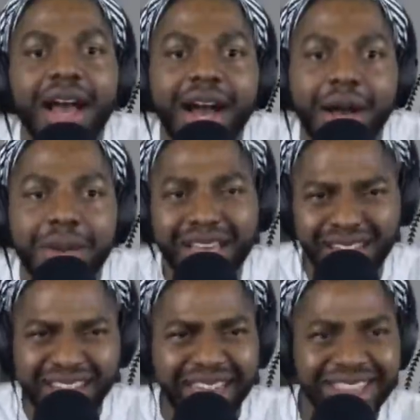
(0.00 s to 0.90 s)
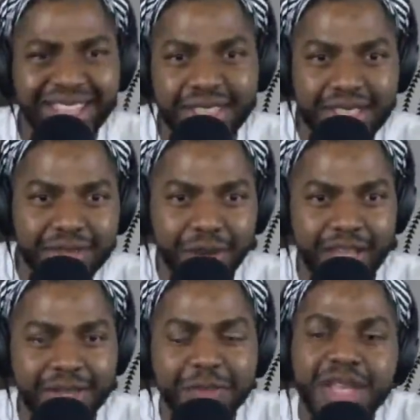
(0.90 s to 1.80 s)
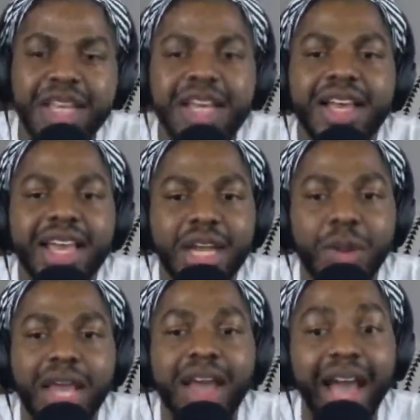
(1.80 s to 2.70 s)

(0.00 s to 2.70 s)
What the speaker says: I kind of like this. This is fun. Anyway,